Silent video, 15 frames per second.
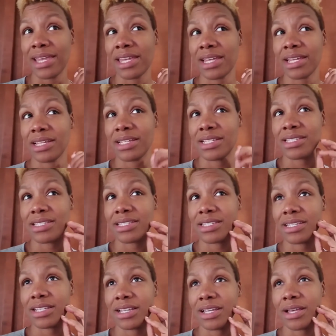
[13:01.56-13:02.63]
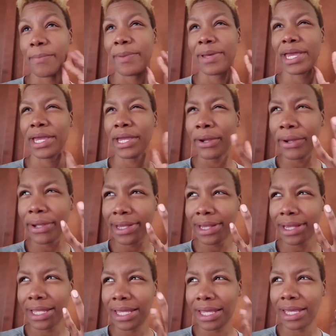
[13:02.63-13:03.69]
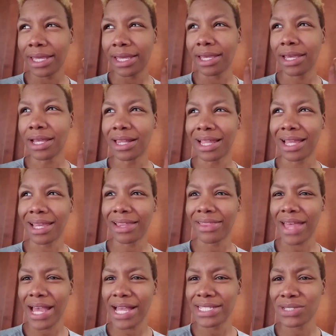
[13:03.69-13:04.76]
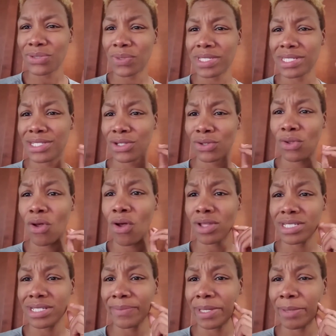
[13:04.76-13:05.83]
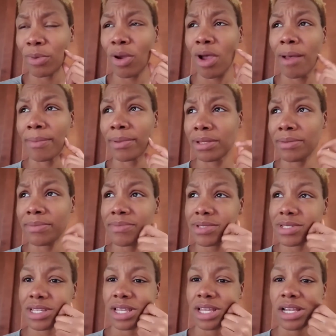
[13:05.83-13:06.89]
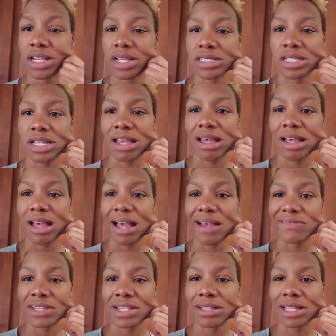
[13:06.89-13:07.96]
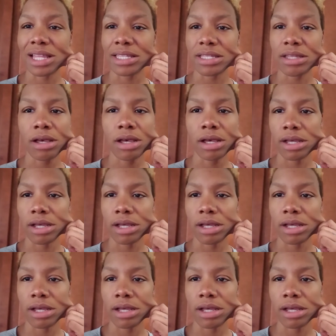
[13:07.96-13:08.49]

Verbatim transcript: and apparently like that's what's still causing me problems because i ha have to like ugh,